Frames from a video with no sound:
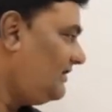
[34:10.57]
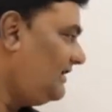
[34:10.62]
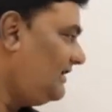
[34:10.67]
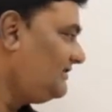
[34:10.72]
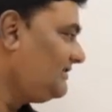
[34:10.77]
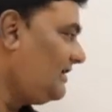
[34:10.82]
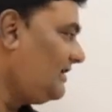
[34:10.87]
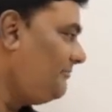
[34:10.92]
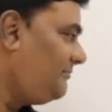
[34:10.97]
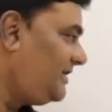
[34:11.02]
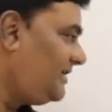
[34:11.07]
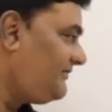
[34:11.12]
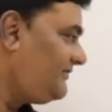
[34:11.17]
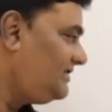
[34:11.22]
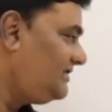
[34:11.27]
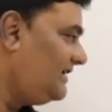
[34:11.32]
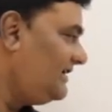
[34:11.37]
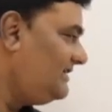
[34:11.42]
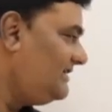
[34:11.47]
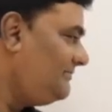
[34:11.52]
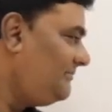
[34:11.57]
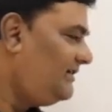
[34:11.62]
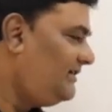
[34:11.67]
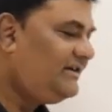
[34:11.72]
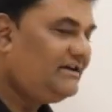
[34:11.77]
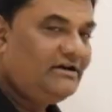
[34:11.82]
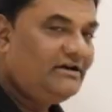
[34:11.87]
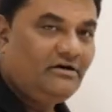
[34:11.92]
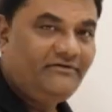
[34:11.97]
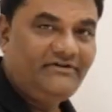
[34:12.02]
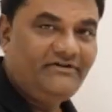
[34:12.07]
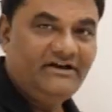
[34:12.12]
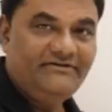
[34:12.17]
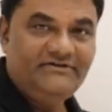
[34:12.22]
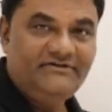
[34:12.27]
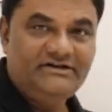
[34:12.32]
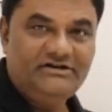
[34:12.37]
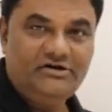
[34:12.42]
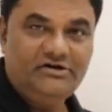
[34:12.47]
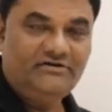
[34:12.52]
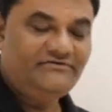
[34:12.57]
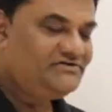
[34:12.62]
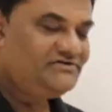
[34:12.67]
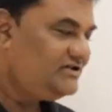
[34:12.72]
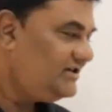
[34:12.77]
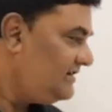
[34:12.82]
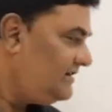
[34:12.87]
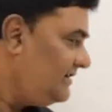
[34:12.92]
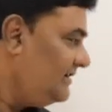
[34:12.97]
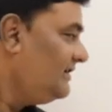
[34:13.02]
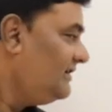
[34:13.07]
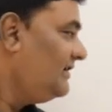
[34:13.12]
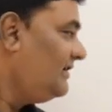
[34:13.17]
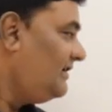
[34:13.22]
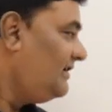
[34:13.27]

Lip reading: and compare with the element a of I with a of j.